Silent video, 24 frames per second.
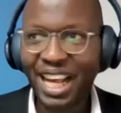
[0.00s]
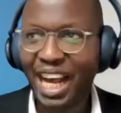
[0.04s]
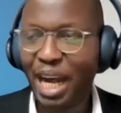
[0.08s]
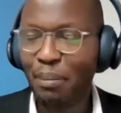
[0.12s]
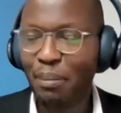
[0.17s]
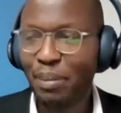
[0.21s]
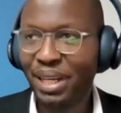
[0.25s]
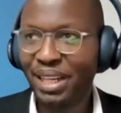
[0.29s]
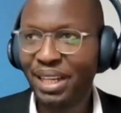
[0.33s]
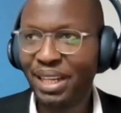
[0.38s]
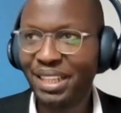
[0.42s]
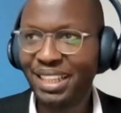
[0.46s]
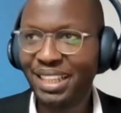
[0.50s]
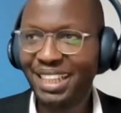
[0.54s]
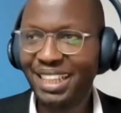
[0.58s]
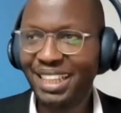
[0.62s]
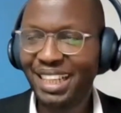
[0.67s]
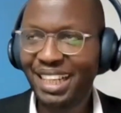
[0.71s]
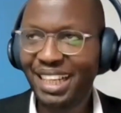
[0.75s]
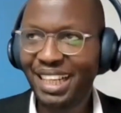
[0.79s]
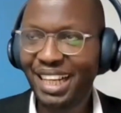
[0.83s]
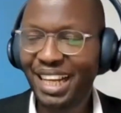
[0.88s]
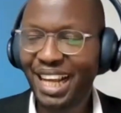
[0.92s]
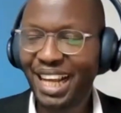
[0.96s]
I'm an
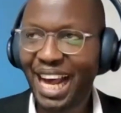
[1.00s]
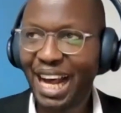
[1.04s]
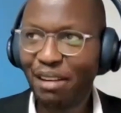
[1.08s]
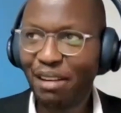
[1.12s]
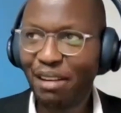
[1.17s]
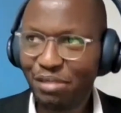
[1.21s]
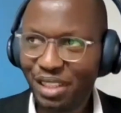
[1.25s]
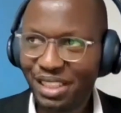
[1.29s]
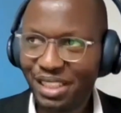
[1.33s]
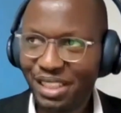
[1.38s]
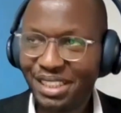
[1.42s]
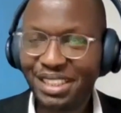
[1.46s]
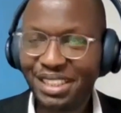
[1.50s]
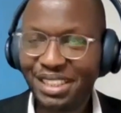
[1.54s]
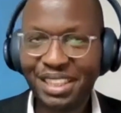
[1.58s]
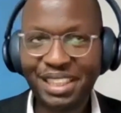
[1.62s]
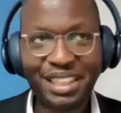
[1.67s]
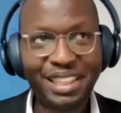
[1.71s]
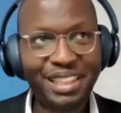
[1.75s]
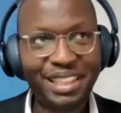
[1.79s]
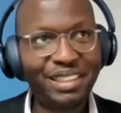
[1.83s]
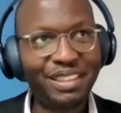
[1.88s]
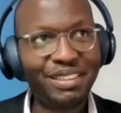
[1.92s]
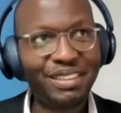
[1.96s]
avid
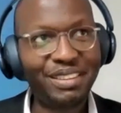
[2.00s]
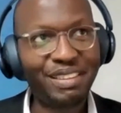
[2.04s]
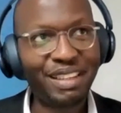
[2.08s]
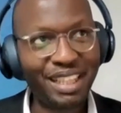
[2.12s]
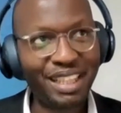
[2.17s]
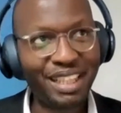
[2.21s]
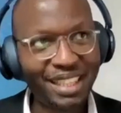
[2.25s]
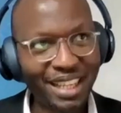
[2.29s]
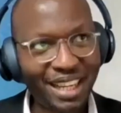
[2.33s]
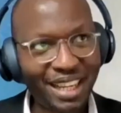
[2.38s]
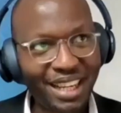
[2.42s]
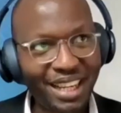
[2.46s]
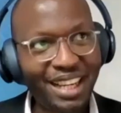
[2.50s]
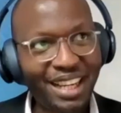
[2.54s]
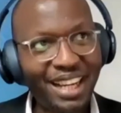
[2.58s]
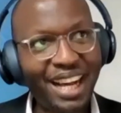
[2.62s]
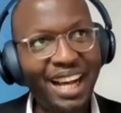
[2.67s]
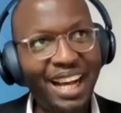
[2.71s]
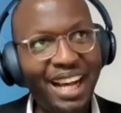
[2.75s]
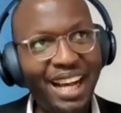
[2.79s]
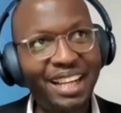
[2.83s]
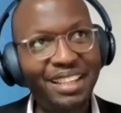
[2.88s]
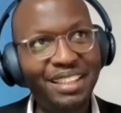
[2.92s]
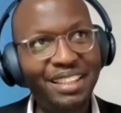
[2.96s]
reader
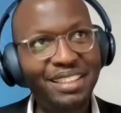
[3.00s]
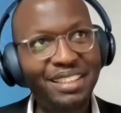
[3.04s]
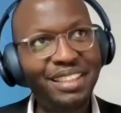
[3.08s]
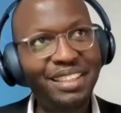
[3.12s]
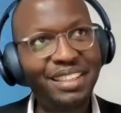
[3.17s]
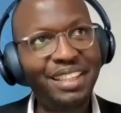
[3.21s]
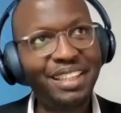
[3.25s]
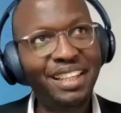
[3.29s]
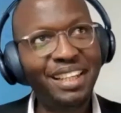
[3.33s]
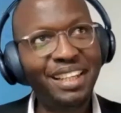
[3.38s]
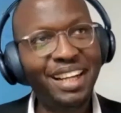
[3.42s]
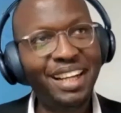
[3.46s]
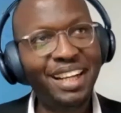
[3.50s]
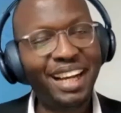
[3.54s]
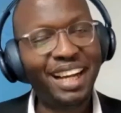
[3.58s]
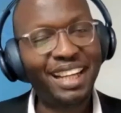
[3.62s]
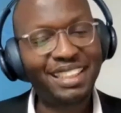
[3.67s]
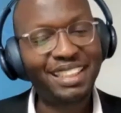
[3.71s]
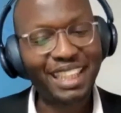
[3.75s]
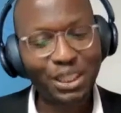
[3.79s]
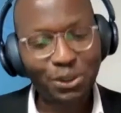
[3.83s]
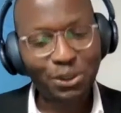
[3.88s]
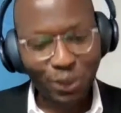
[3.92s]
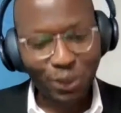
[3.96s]
and I
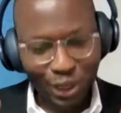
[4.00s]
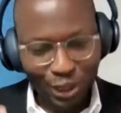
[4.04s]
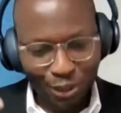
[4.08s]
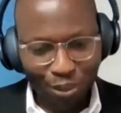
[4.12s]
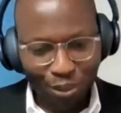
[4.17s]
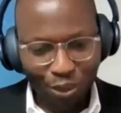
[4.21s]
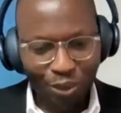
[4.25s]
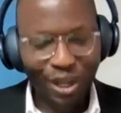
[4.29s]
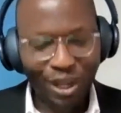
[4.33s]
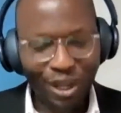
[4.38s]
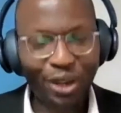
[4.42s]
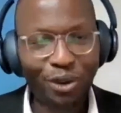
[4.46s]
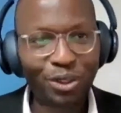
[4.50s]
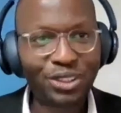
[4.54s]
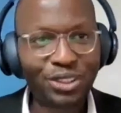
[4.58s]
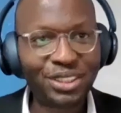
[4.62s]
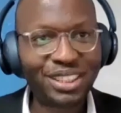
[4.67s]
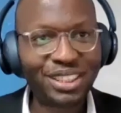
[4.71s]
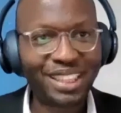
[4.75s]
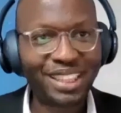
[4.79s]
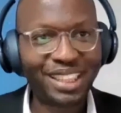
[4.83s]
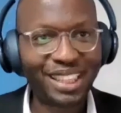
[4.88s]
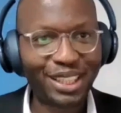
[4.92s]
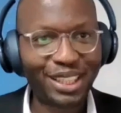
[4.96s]
try to explore a
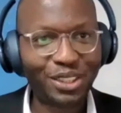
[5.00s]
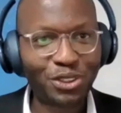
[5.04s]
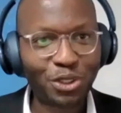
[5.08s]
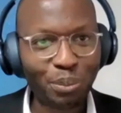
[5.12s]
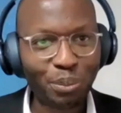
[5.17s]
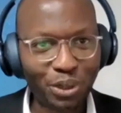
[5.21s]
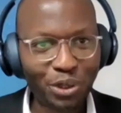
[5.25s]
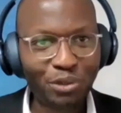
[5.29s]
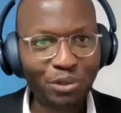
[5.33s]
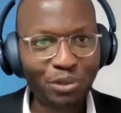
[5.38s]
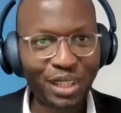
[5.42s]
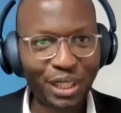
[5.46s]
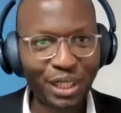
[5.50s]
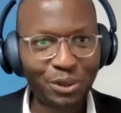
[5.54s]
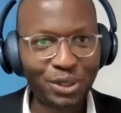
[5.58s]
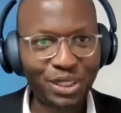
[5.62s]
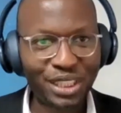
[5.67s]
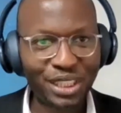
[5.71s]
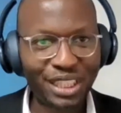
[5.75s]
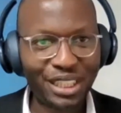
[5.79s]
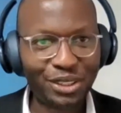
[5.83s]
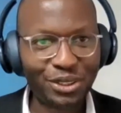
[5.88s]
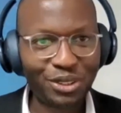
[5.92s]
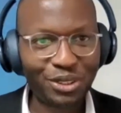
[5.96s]
lot uh, the topic of
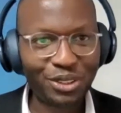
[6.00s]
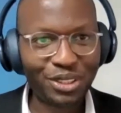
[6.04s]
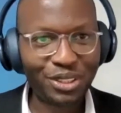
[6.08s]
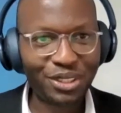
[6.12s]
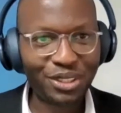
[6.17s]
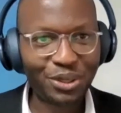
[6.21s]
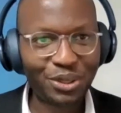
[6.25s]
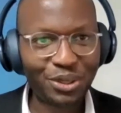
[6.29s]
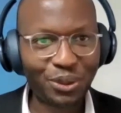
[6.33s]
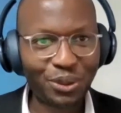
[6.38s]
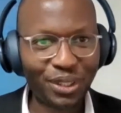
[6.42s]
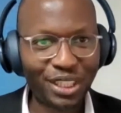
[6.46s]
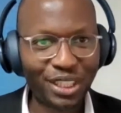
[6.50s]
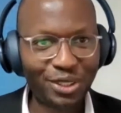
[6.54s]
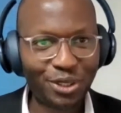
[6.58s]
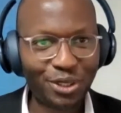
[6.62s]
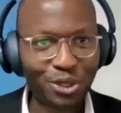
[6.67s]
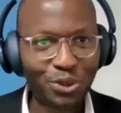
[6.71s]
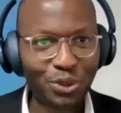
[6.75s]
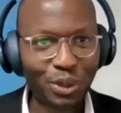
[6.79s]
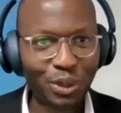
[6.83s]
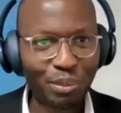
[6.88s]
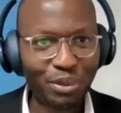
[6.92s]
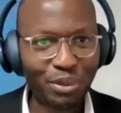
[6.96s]
negotiations. So there's
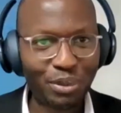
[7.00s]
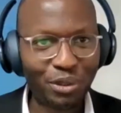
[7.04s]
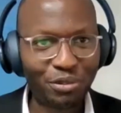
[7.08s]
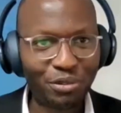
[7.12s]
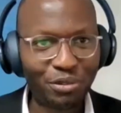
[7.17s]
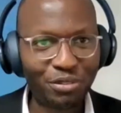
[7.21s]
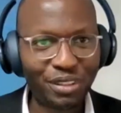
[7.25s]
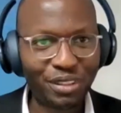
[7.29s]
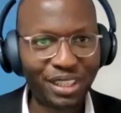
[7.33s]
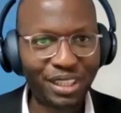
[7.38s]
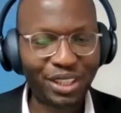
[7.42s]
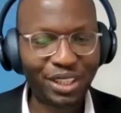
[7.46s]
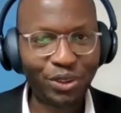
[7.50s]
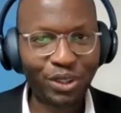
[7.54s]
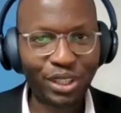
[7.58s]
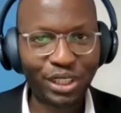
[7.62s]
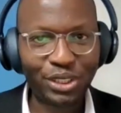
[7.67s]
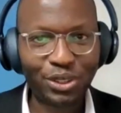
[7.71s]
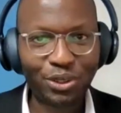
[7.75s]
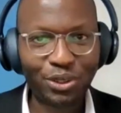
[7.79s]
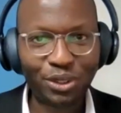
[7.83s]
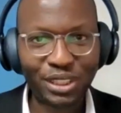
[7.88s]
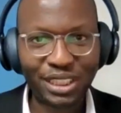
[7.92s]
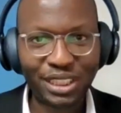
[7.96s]
also a bit of uh,
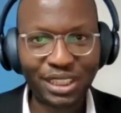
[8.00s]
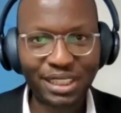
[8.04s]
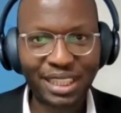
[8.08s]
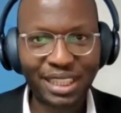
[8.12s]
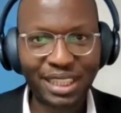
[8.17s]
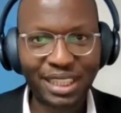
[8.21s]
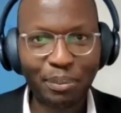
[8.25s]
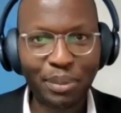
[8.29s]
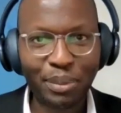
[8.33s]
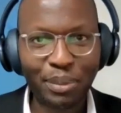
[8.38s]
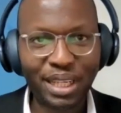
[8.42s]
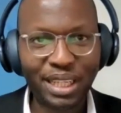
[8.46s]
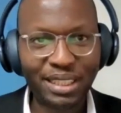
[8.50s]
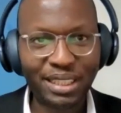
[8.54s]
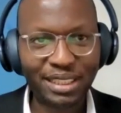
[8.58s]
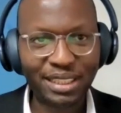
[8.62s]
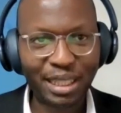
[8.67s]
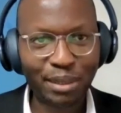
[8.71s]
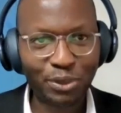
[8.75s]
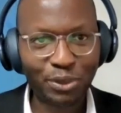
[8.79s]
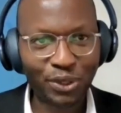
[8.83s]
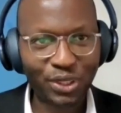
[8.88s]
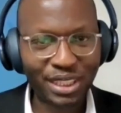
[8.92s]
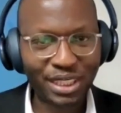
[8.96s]
theoretical just underpinning
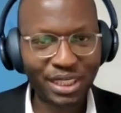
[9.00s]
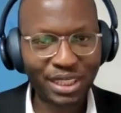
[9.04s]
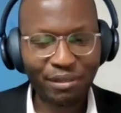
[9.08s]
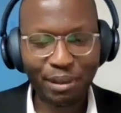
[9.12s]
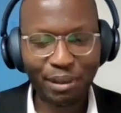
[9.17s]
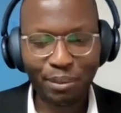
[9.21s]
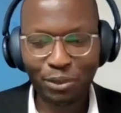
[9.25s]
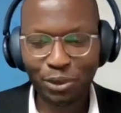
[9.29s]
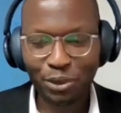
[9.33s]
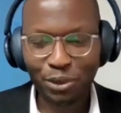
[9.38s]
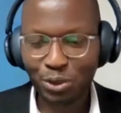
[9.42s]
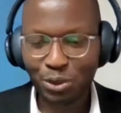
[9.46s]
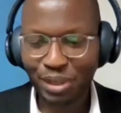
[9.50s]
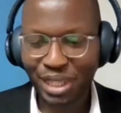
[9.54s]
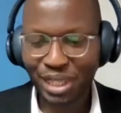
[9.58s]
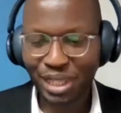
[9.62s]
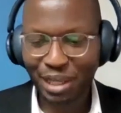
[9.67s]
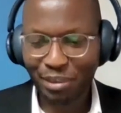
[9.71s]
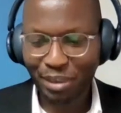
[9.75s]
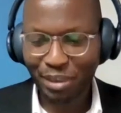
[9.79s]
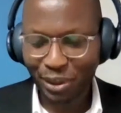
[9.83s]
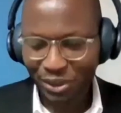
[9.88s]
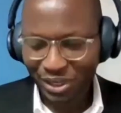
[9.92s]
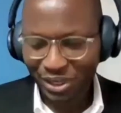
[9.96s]
some of the stuff I'm going to speak
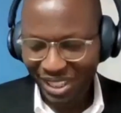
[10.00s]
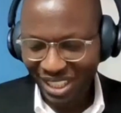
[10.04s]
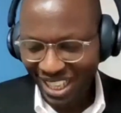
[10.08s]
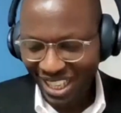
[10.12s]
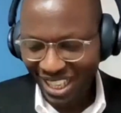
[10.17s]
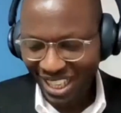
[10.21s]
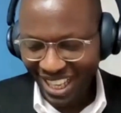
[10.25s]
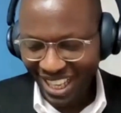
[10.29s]
about.